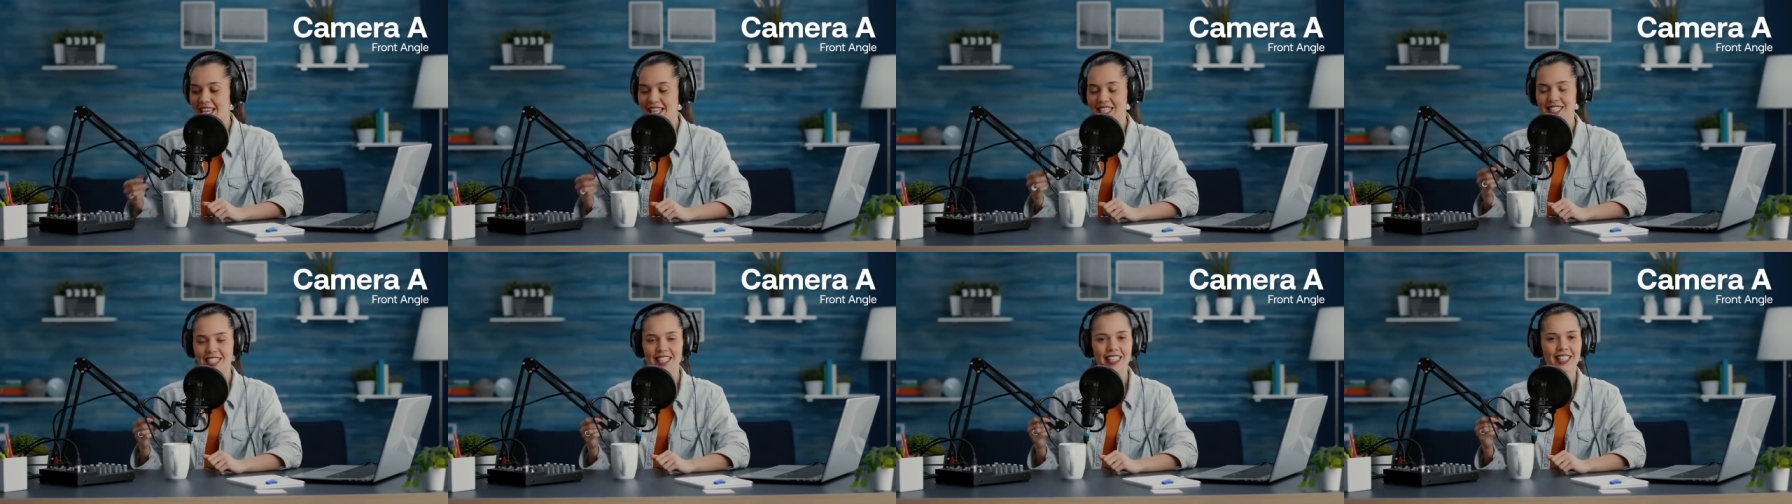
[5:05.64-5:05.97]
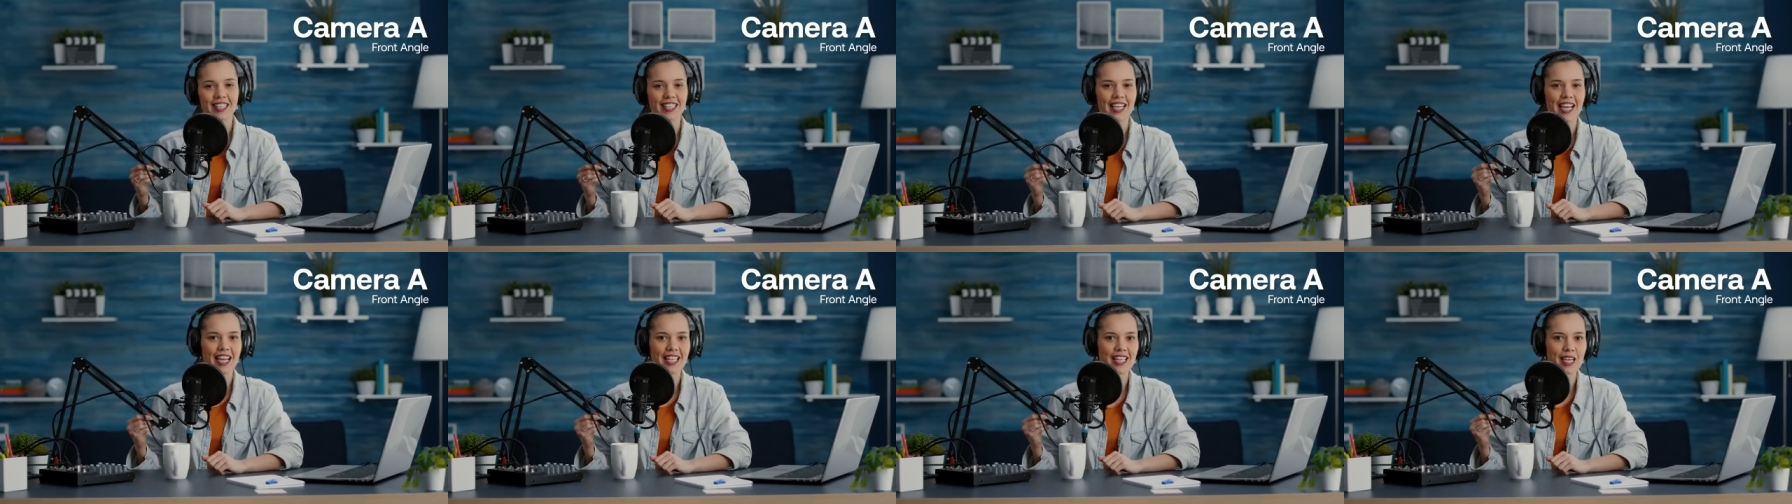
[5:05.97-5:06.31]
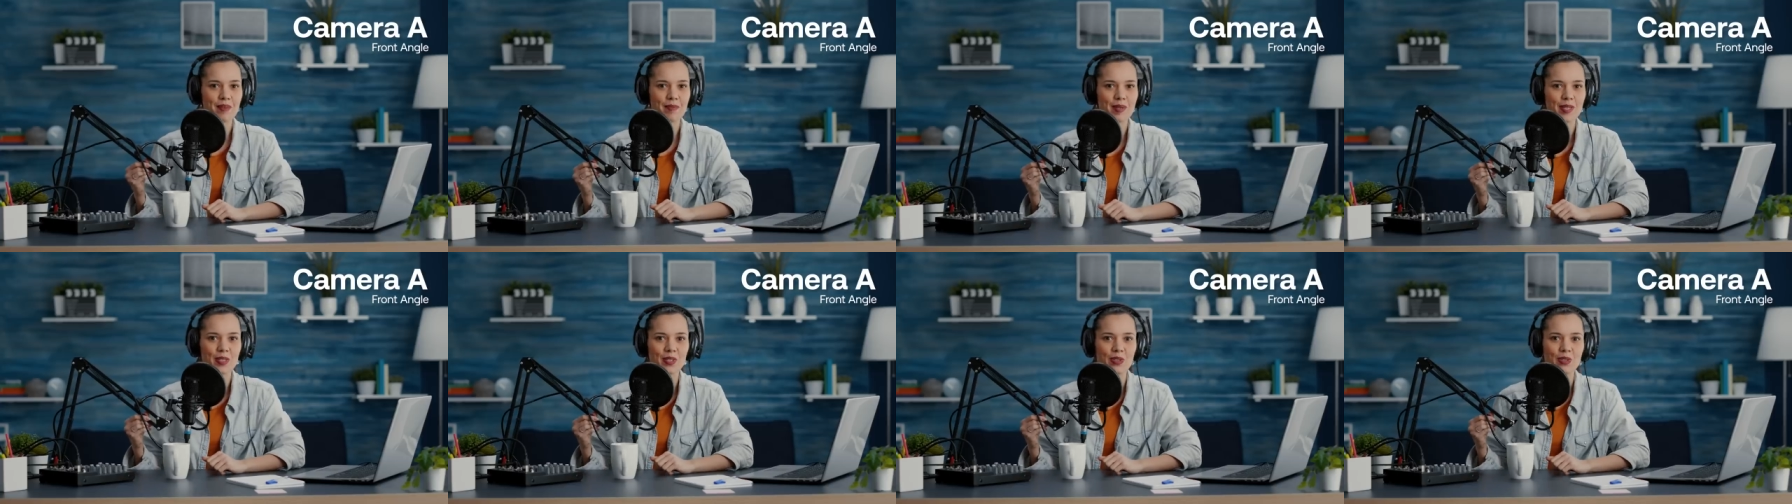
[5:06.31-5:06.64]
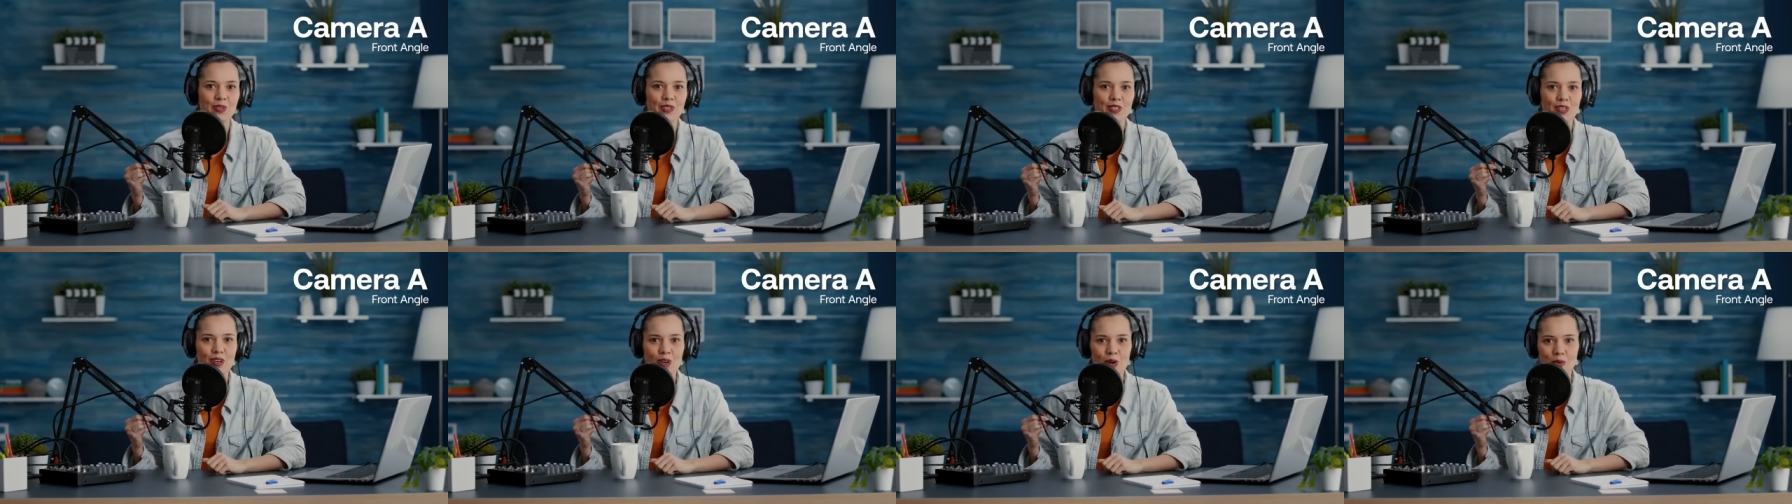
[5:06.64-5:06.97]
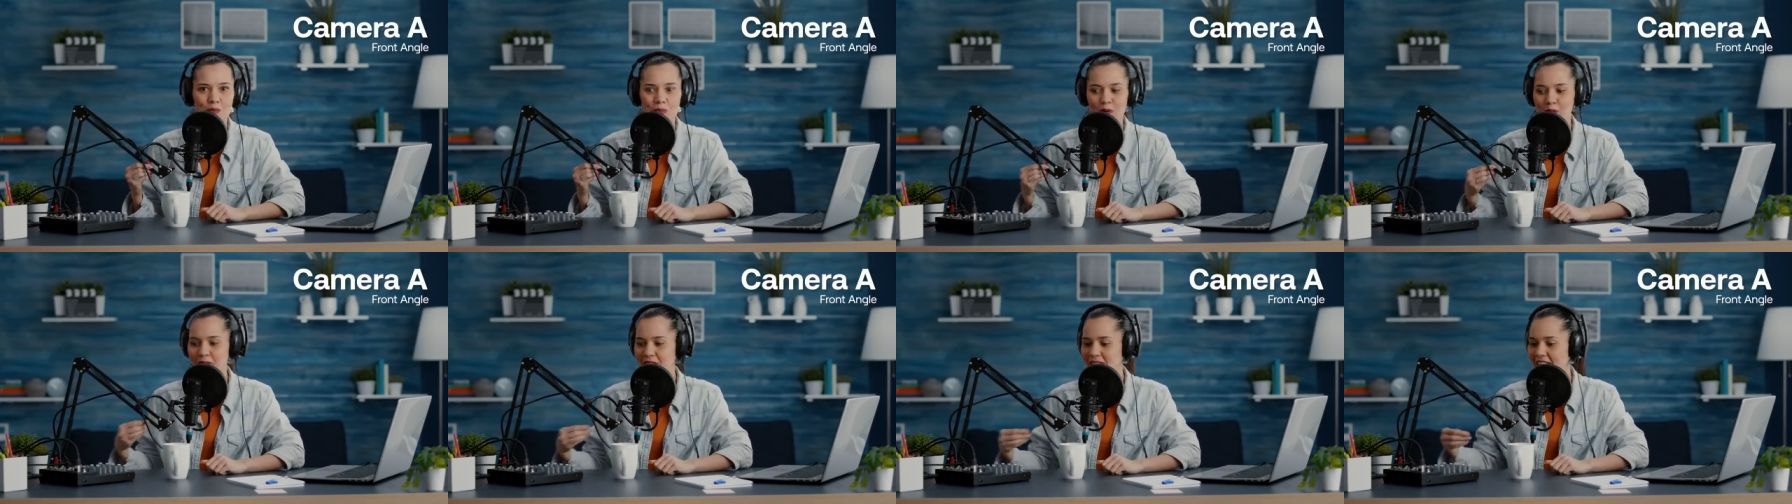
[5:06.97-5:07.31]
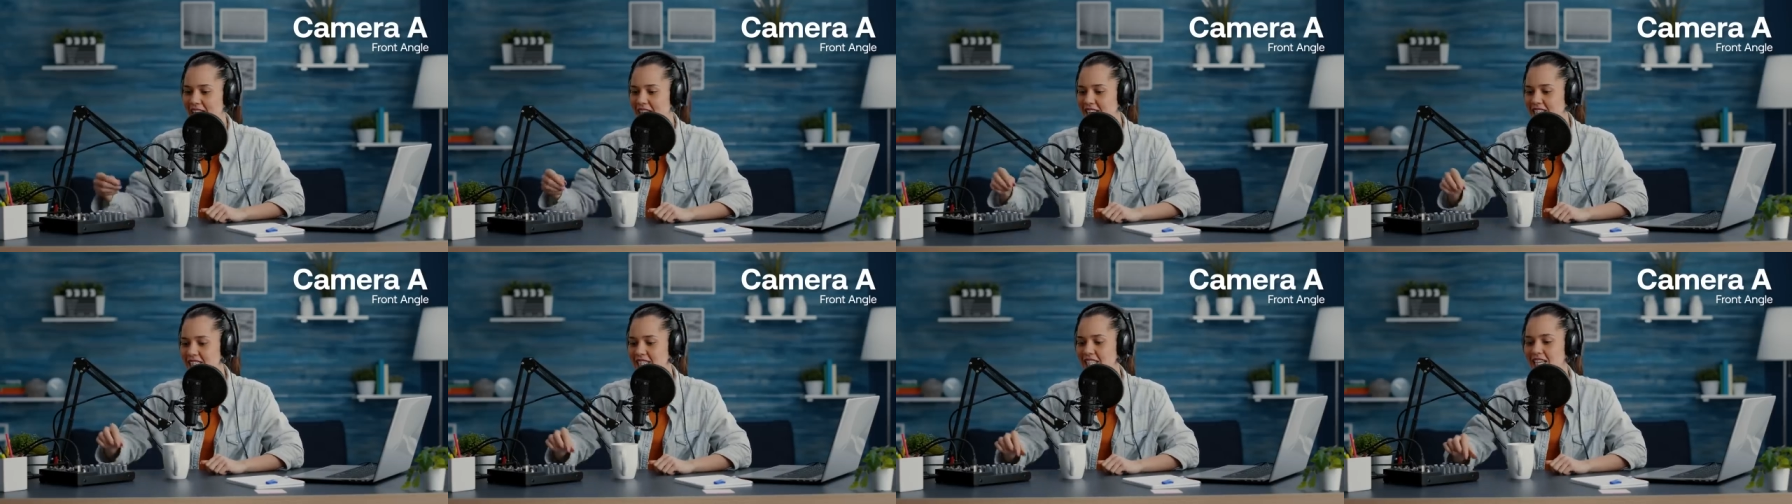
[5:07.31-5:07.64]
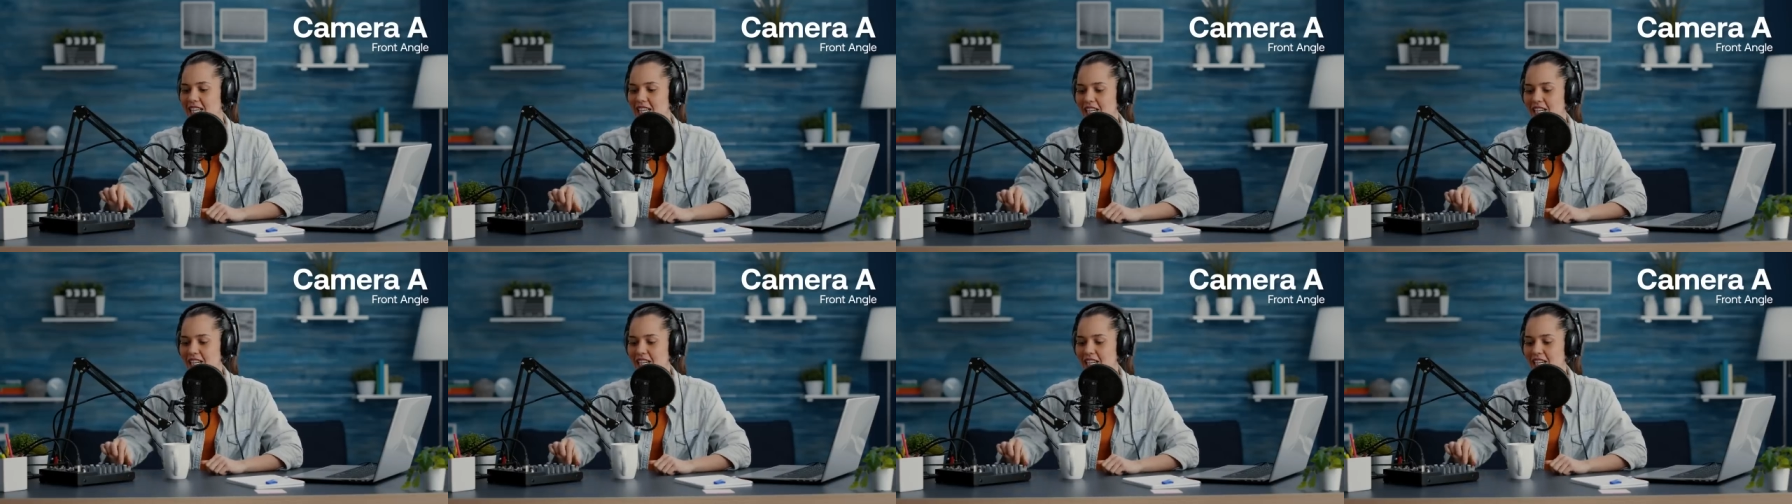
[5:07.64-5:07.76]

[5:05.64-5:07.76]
A and a B cam, there would be times